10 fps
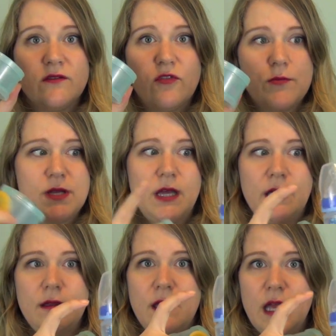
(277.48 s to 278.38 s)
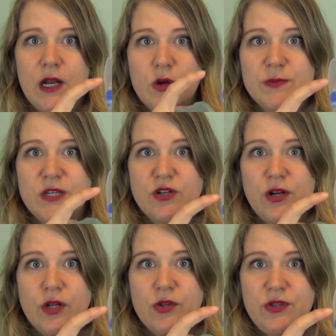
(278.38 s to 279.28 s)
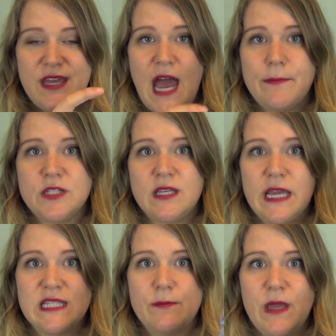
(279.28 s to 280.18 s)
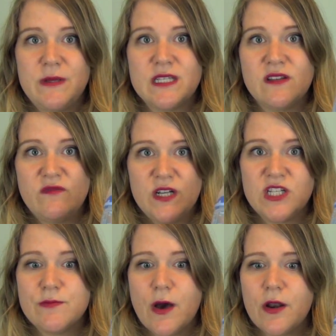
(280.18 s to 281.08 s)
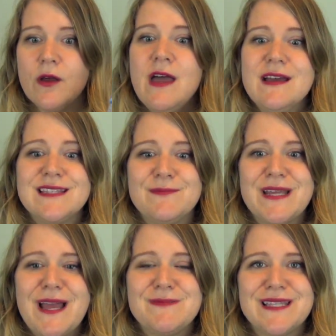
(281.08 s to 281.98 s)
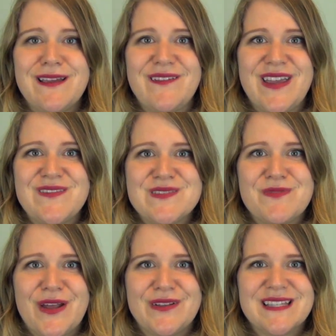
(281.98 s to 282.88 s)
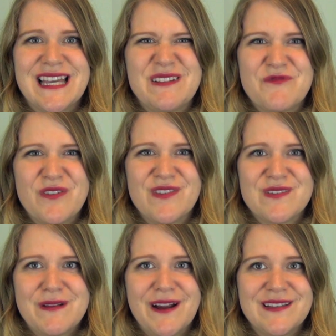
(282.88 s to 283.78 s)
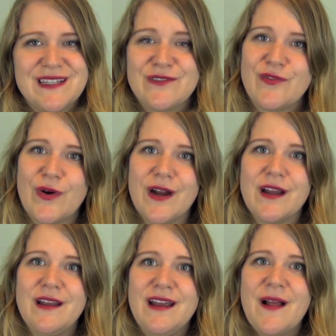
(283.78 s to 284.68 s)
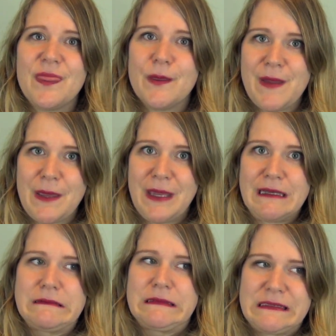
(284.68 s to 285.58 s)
formula and I always make sure to include the cap just in case the baby doesn't finish the bottle. Sometimes giving the bottle is kind of more for the parent than for the baby.